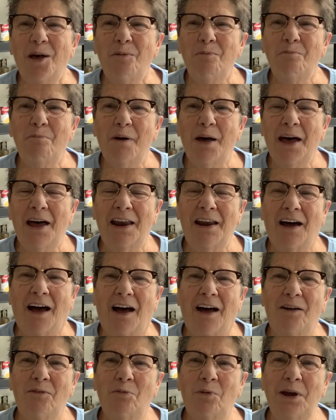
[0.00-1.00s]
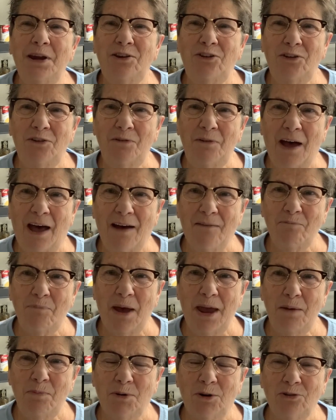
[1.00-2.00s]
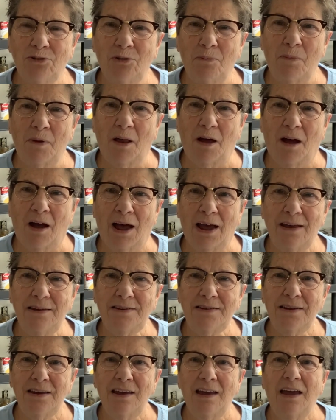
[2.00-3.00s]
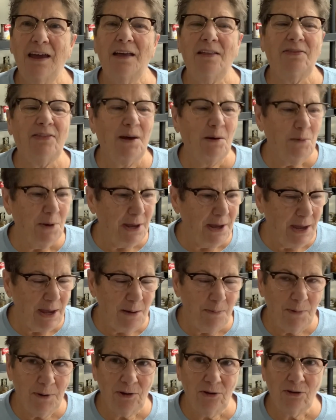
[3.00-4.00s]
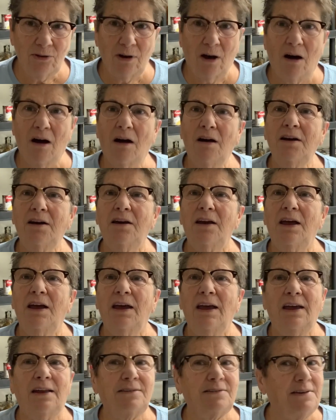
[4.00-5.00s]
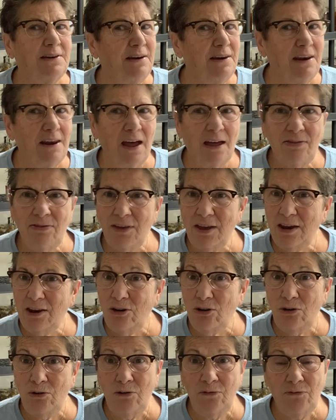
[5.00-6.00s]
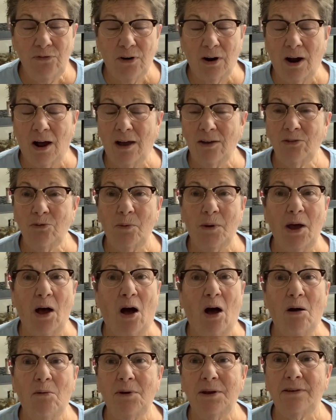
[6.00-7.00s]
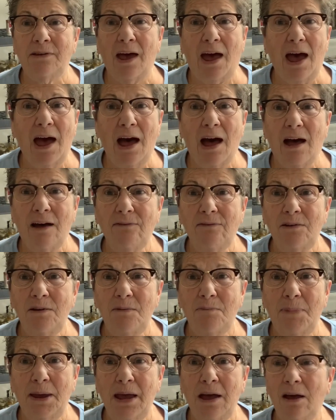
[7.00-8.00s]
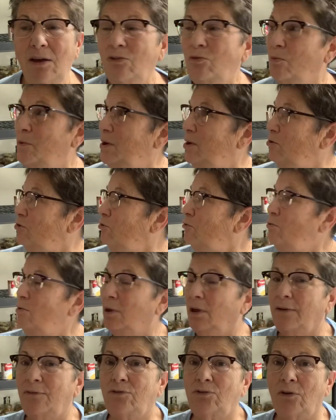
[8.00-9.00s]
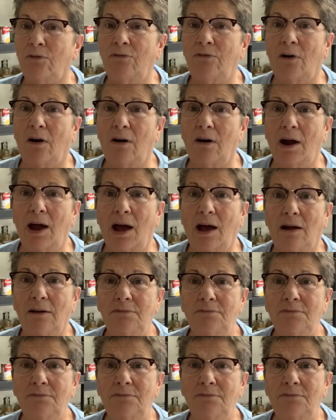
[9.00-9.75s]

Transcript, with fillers: but we do have paper supplies that we keep in stock it's nothing new for us. We always have because we do live so far out.